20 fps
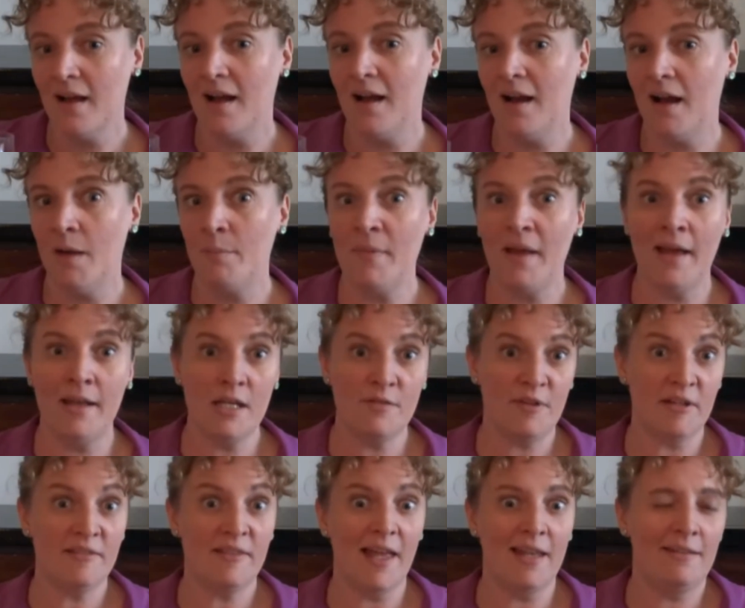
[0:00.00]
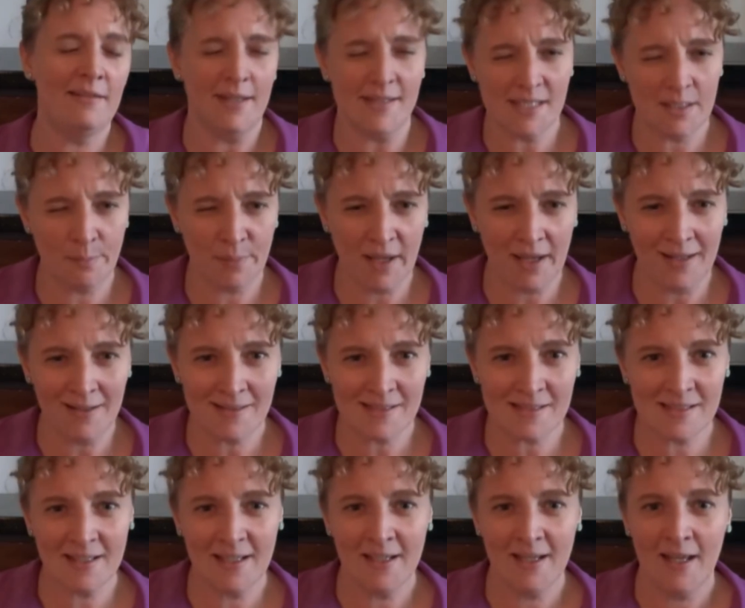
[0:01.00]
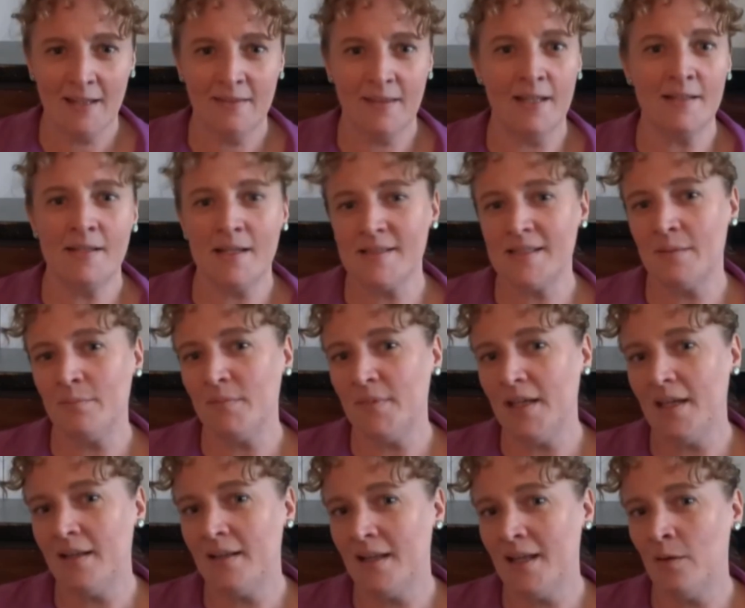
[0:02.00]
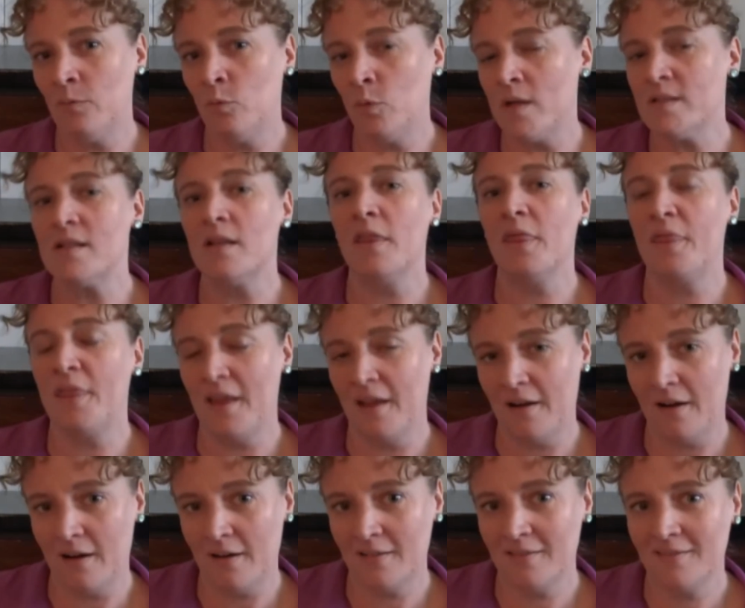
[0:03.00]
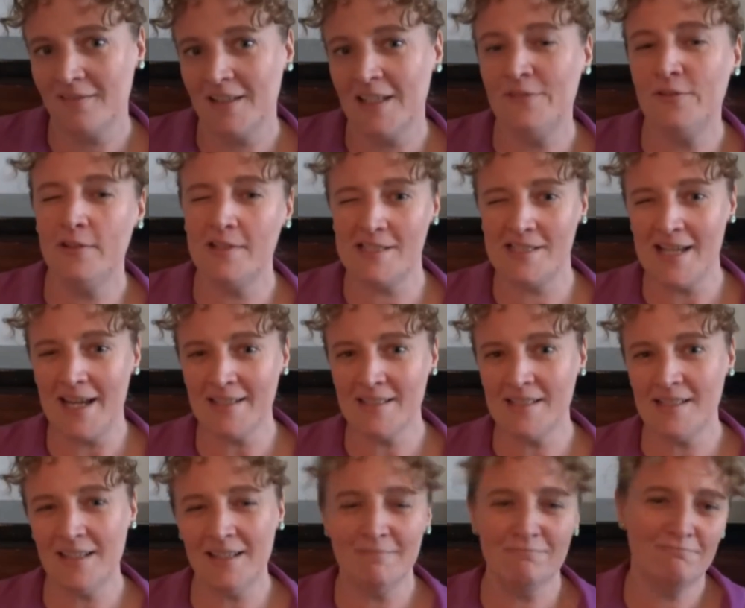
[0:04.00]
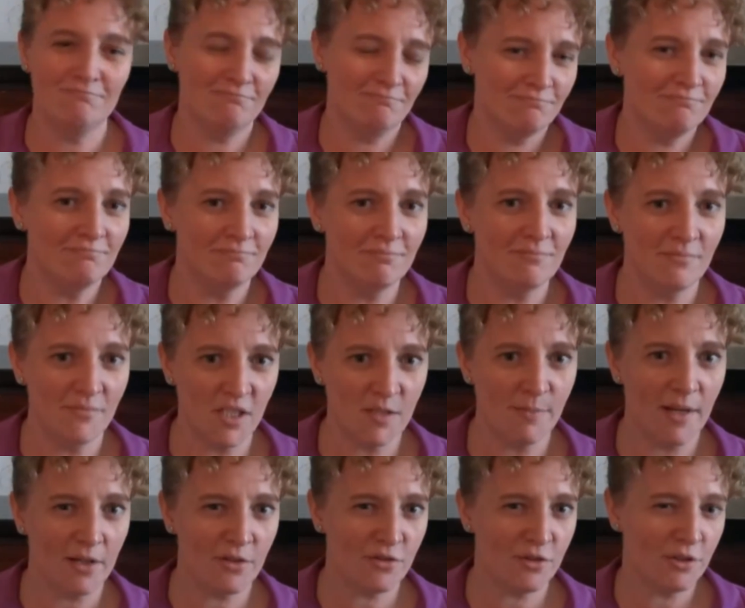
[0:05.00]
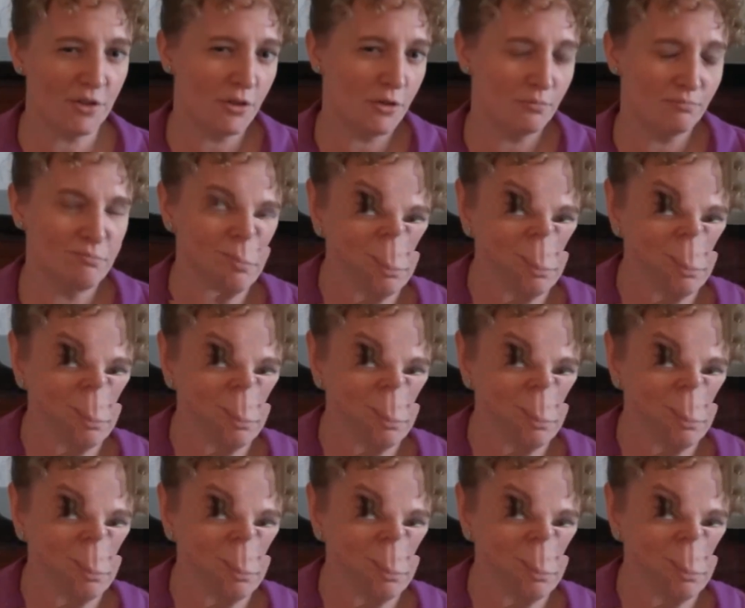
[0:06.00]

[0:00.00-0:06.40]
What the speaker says: And if it then dissipates, that doesn't mean it wasn't there. If you detected it, just make sure you